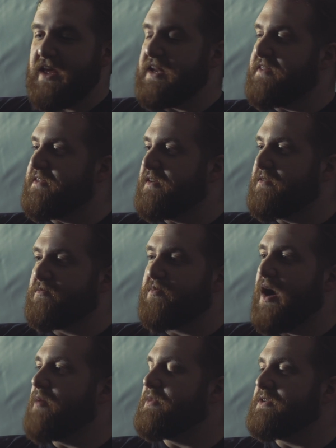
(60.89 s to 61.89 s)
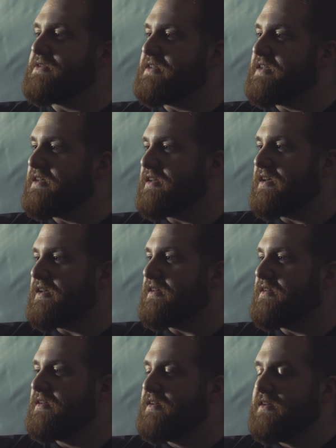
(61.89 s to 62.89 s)
anything, pop music. Uh,
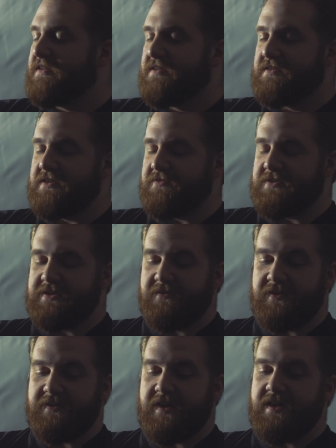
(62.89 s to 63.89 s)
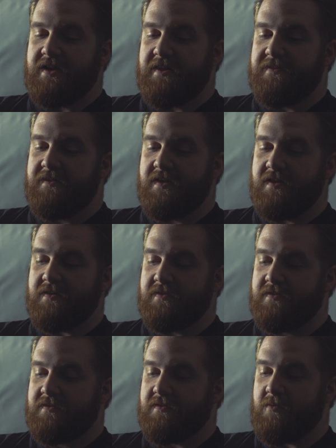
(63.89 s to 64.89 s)
different stuff like that. And I think
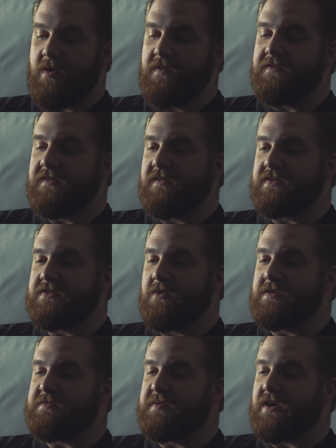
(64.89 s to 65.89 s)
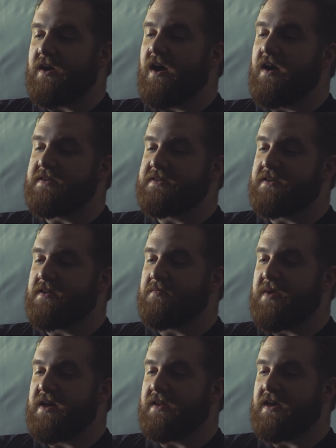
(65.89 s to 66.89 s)
the one thing that's always been a constant in
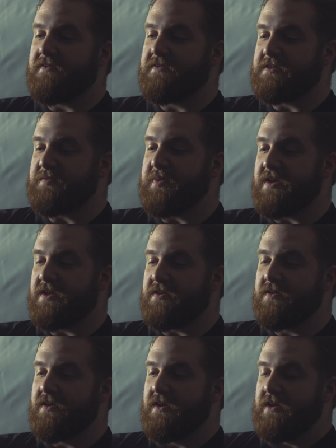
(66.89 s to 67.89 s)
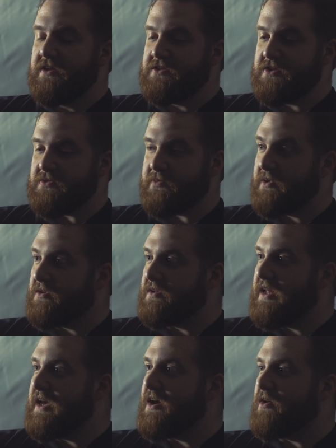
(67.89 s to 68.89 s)
my life has been just real
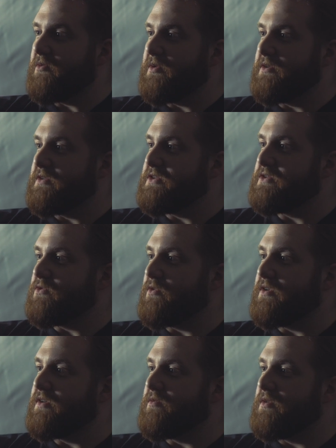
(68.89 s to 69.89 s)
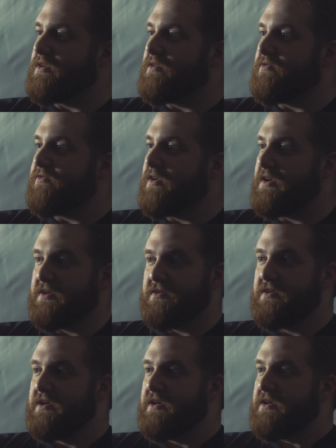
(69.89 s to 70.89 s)
loud, real distorted, real fun,
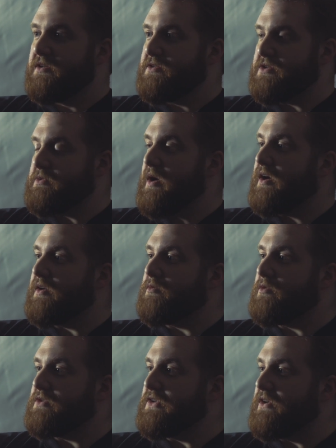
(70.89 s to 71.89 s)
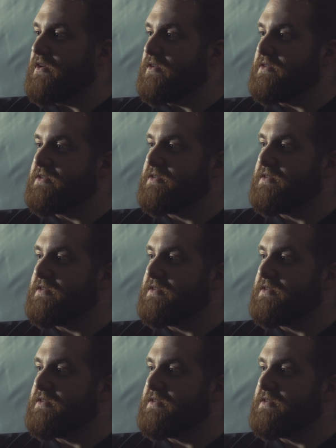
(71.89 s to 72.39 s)
just rock and roll songs.